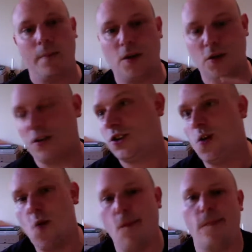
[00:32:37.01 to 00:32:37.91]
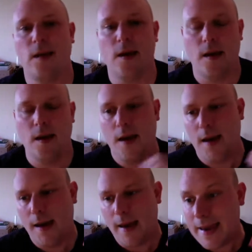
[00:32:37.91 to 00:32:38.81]
Do you know what?
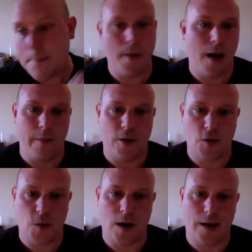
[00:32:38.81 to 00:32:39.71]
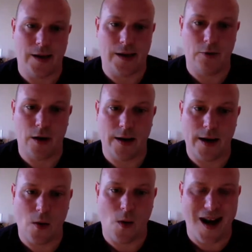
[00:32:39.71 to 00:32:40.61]
It might be just what I need right now.